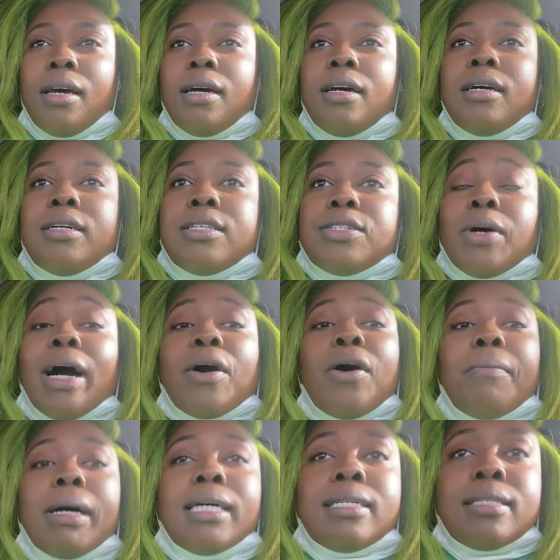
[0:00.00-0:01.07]
so I called
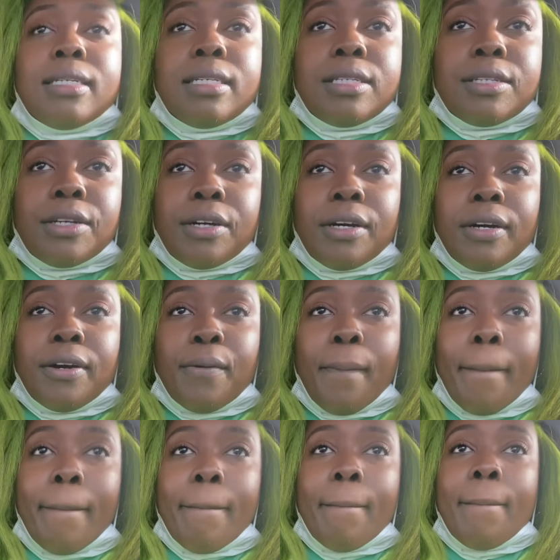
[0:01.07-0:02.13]
my sister,
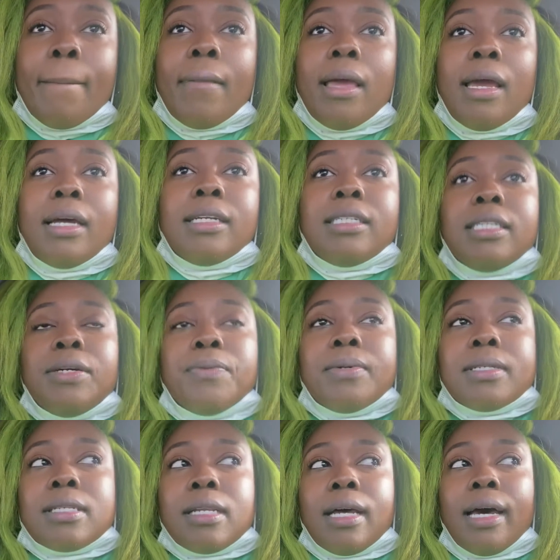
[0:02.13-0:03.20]
and she
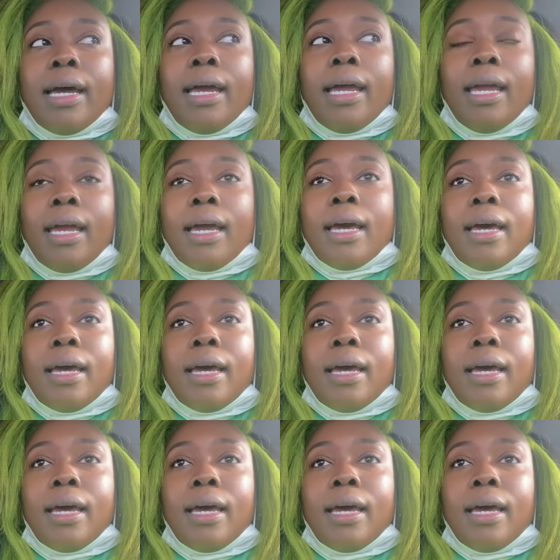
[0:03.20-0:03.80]
was like,